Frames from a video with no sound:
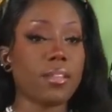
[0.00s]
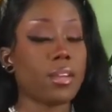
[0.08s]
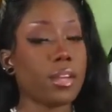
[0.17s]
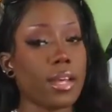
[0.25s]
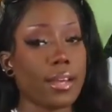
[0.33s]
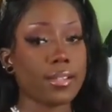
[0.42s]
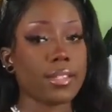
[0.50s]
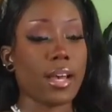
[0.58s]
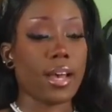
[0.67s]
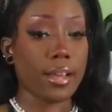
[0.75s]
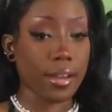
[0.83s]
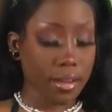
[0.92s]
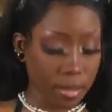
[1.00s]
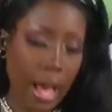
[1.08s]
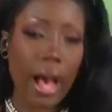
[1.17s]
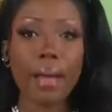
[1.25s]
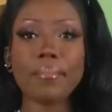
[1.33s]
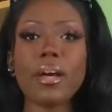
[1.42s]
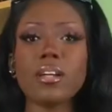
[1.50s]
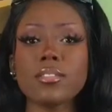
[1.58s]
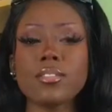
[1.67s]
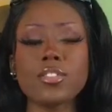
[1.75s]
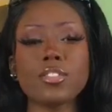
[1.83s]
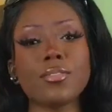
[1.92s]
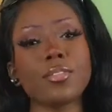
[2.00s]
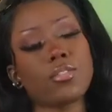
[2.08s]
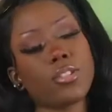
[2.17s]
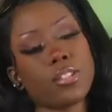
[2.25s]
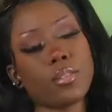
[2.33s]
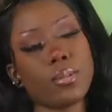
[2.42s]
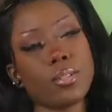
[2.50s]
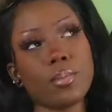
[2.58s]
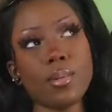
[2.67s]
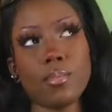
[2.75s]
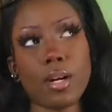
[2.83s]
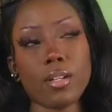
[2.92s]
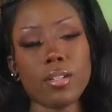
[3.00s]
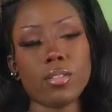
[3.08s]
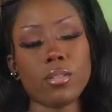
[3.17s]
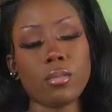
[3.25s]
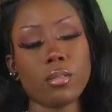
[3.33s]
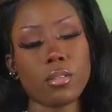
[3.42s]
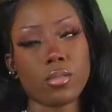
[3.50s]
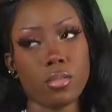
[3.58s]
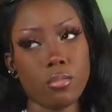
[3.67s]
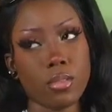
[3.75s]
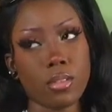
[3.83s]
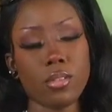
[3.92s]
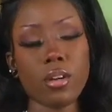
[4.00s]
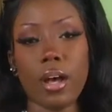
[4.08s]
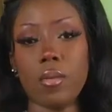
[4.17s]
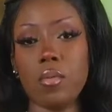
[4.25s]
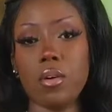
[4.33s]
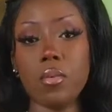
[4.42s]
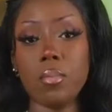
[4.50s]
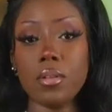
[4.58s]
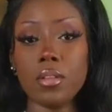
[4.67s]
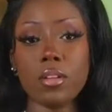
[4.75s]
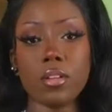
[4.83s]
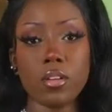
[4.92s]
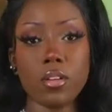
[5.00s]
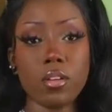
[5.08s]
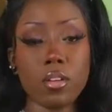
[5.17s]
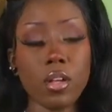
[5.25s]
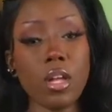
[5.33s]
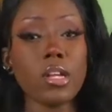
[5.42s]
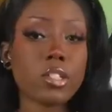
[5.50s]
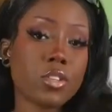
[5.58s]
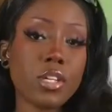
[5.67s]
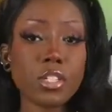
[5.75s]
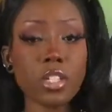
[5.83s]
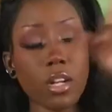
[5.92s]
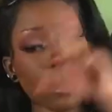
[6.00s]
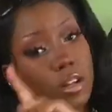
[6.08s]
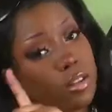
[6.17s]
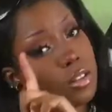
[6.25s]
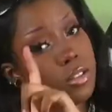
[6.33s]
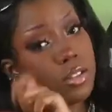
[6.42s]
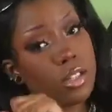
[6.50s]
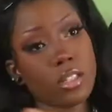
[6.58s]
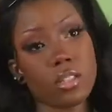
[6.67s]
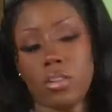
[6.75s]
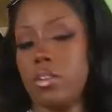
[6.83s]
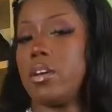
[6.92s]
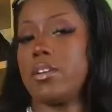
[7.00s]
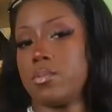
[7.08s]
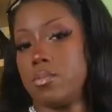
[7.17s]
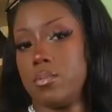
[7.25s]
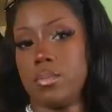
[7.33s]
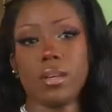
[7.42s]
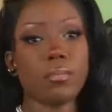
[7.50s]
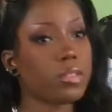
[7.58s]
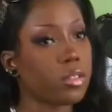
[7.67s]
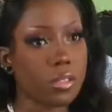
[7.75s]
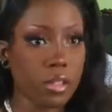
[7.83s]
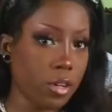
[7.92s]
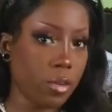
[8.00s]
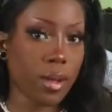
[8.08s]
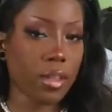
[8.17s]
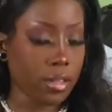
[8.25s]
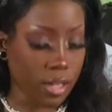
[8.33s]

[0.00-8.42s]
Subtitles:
next item. I'm not too sure if it was just supposed to be a bodysuit or a swimsuit. I will put the little screenshot on the screen so you guys will be able to know by the time